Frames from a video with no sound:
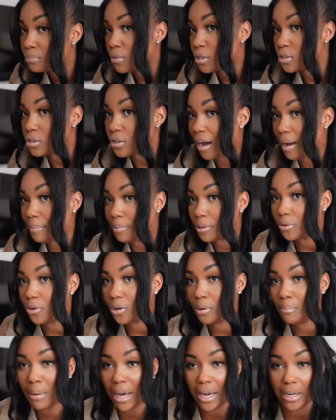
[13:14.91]
So I've been
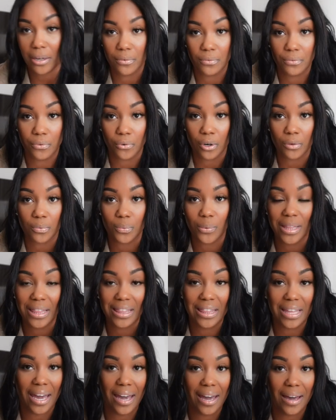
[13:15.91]
going back and forth with
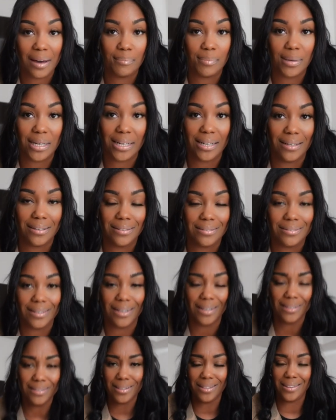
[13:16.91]
that. But
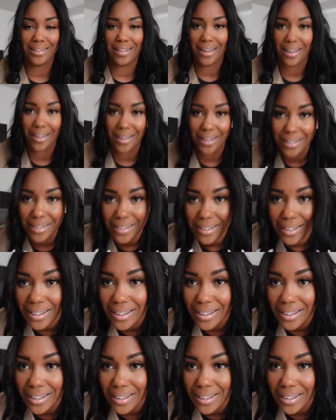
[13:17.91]
other than that,